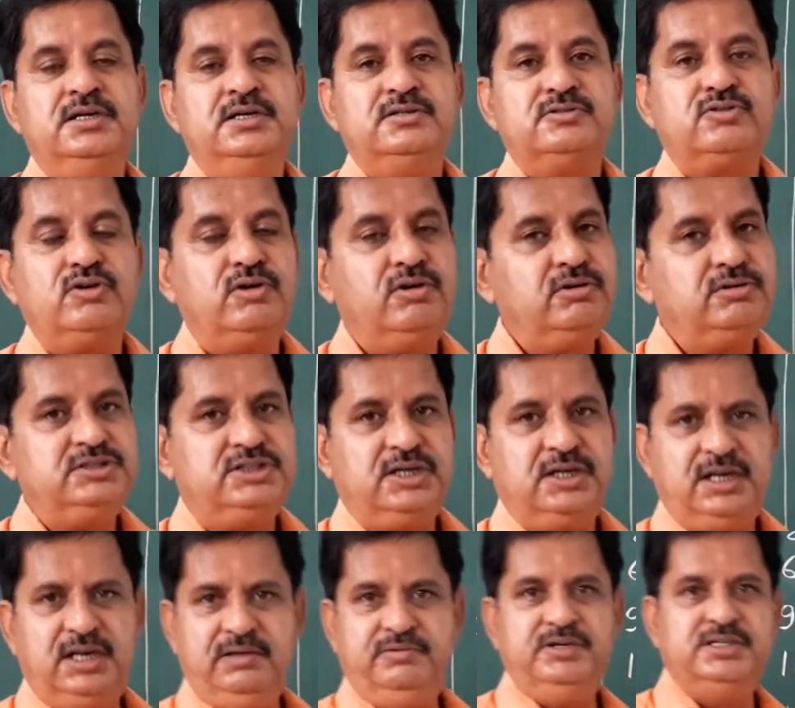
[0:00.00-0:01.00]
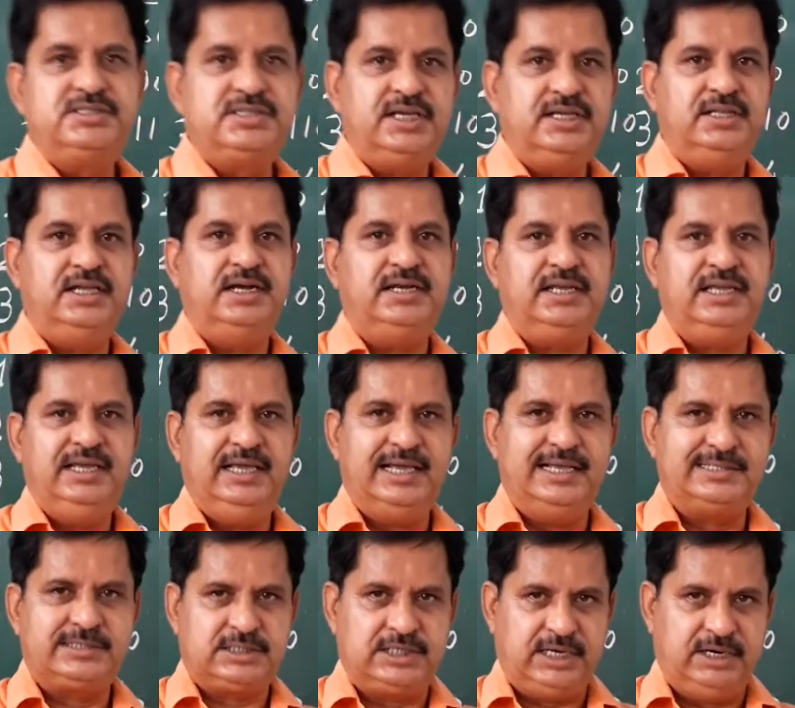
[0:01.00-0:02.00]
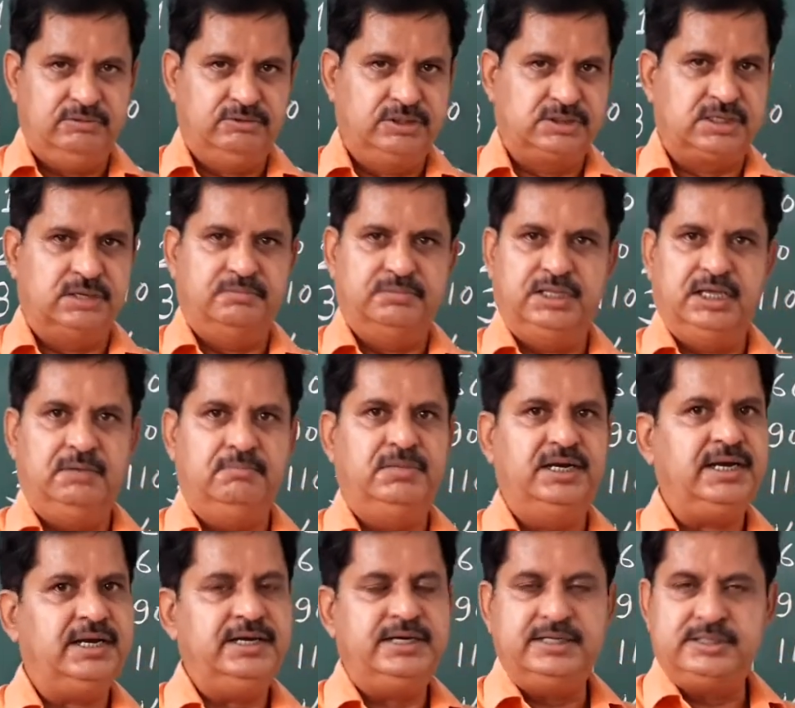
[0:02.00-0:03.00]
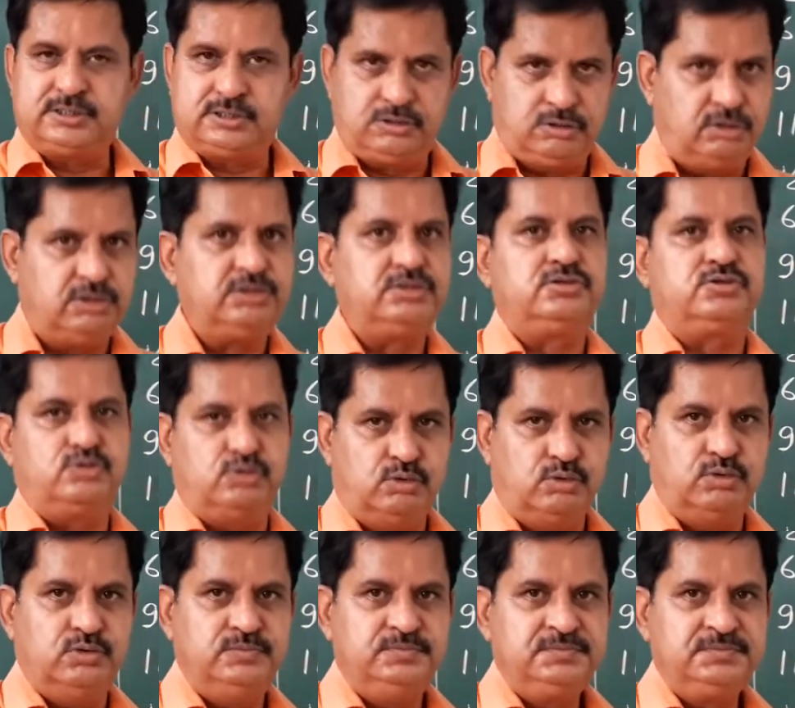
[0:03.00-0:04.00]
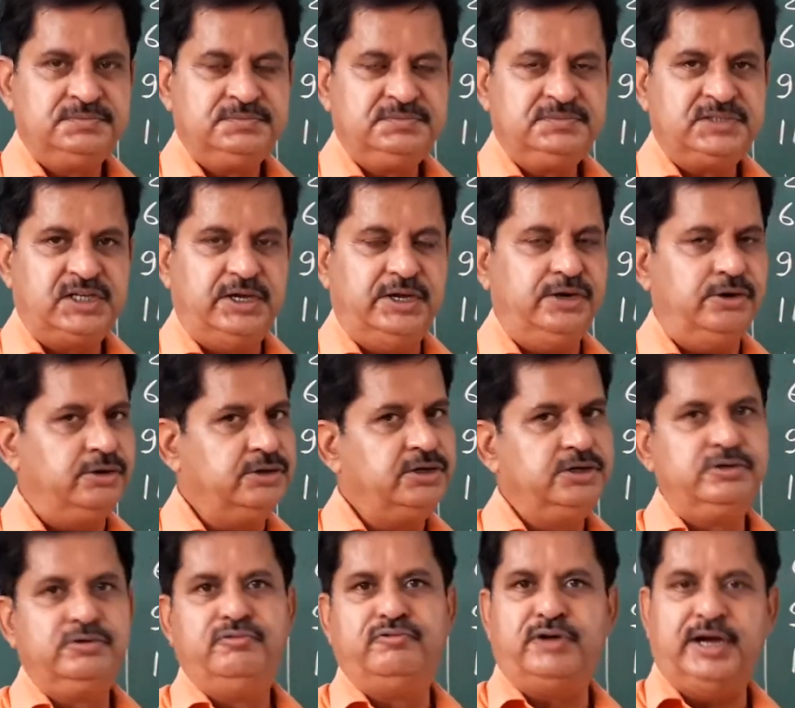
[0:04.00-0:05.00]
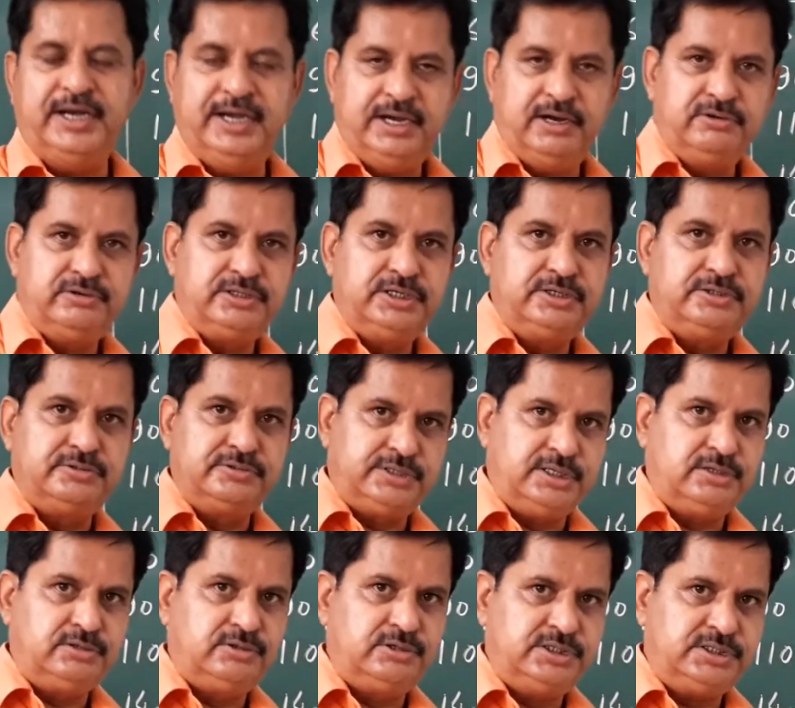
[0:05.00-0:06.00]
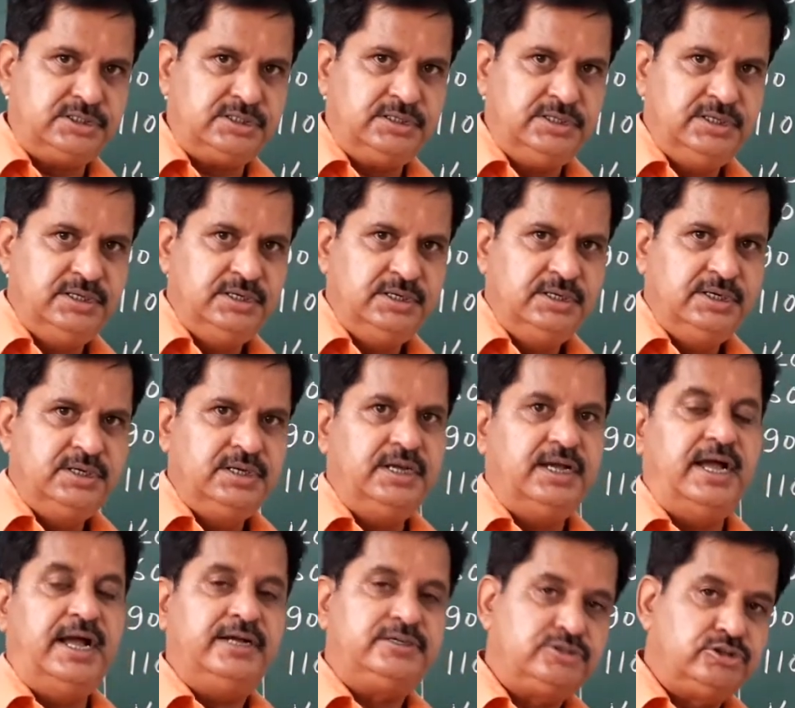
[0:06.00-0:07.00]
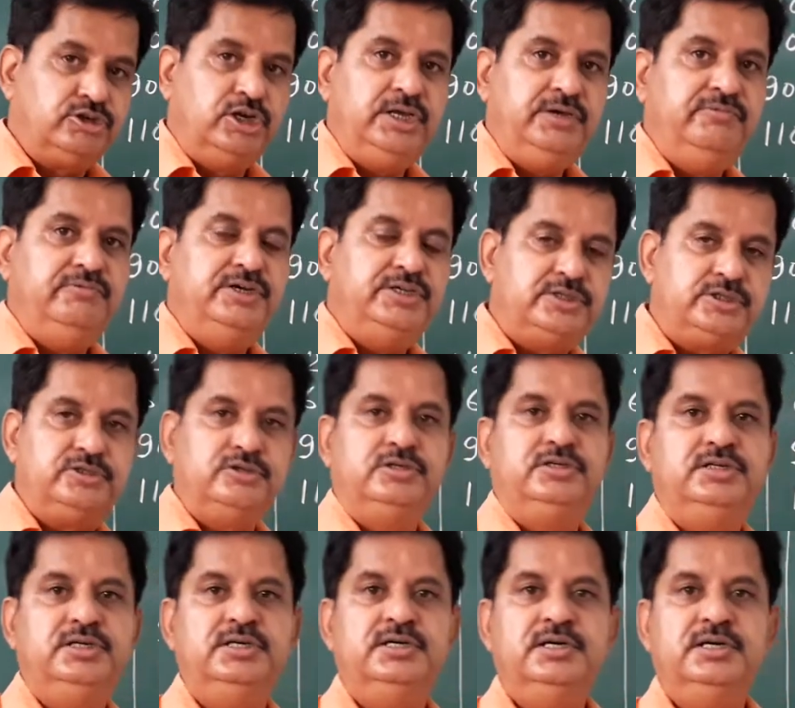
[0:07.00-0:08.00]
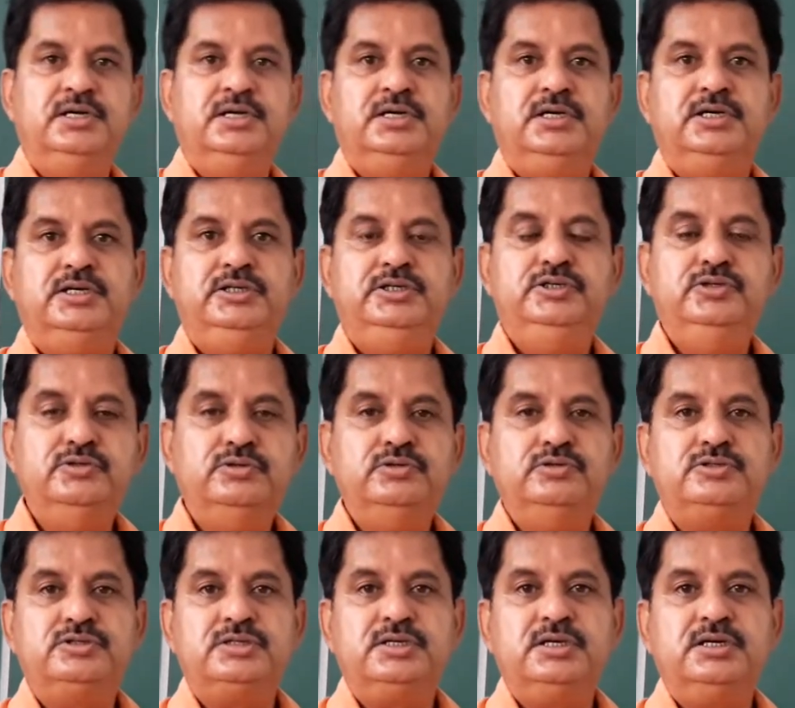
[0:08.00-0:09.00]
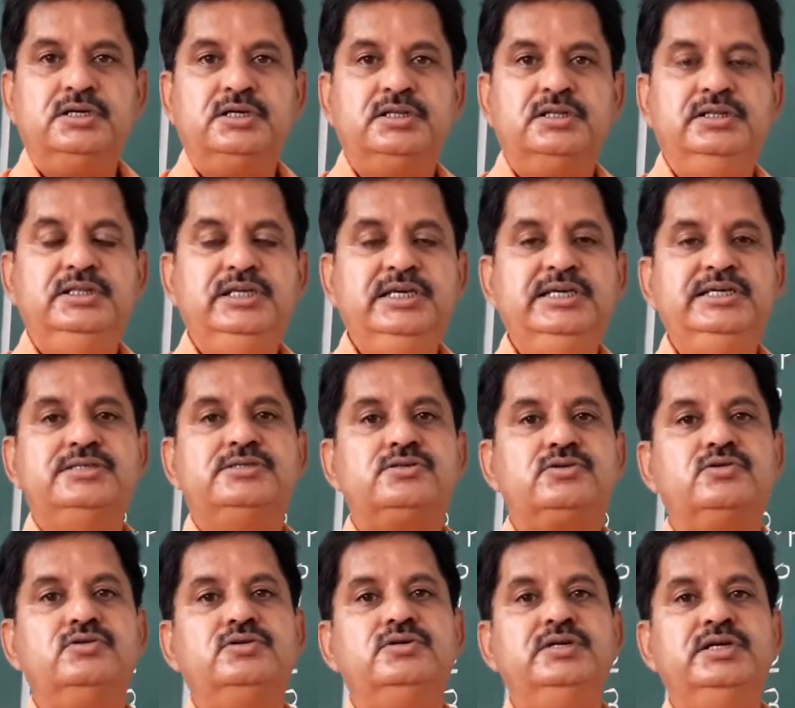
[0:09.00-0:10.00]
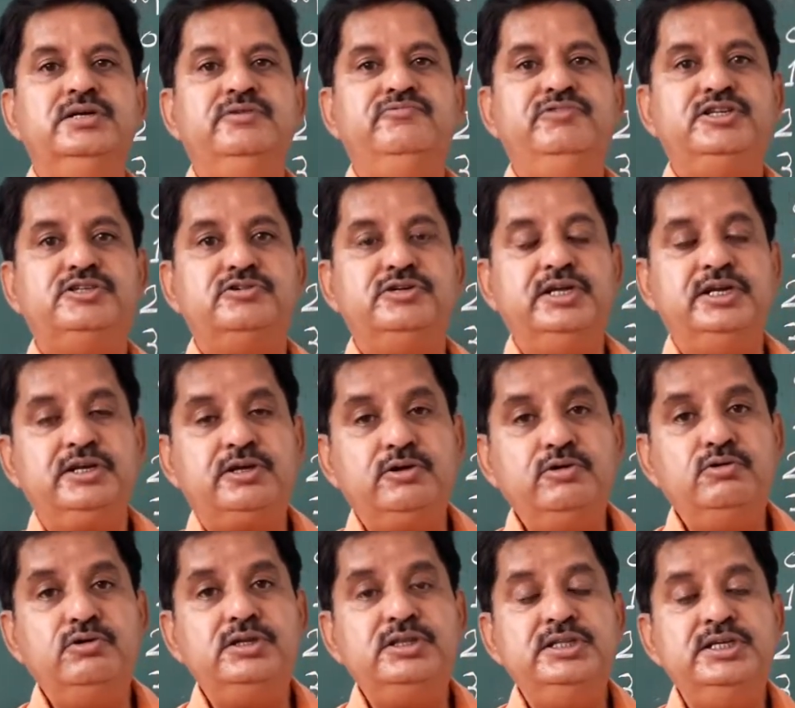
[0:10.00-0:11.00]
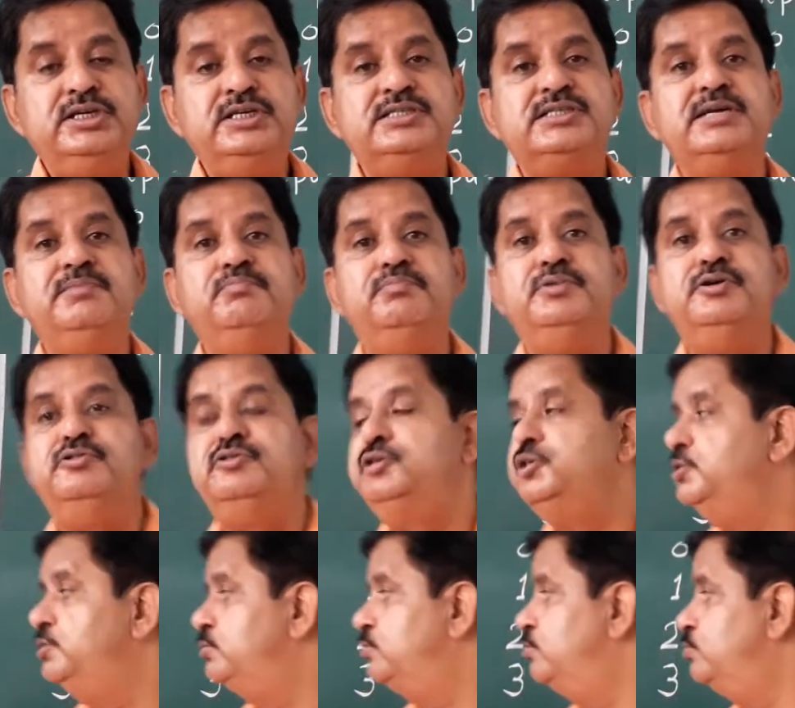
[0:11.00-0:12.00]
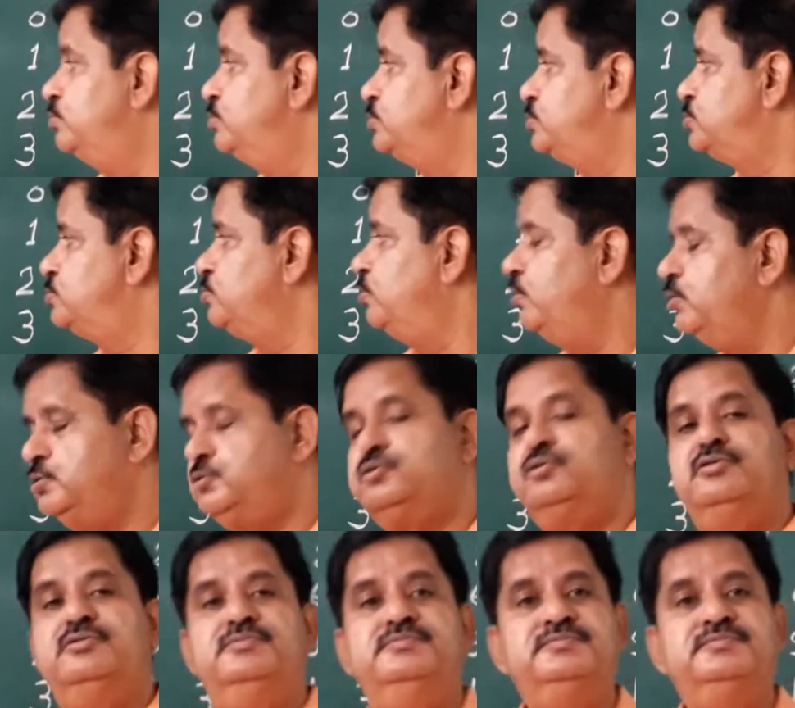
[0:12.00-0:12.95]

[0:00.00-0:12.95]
So generally we say that he has saved something, but it is not so. In order to find out the total cost, actually we should use these, we should include these imputed costs also.